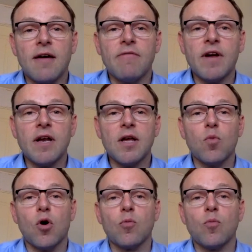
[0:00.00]
A very
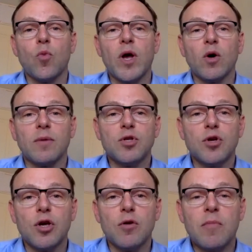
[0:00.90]
warm welcome
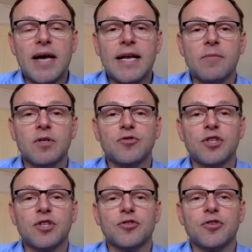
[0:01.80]
to you. My name is
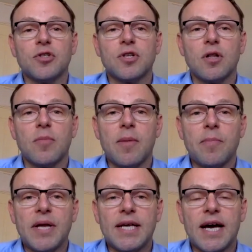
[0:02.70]
Richard Russell. I'm a
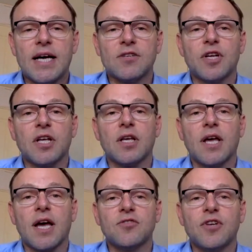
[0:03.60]
paediatric
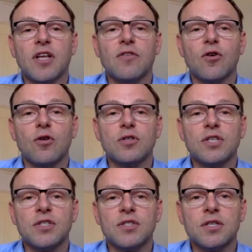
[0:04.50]

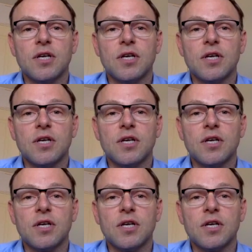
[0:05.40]
gastroenterologist,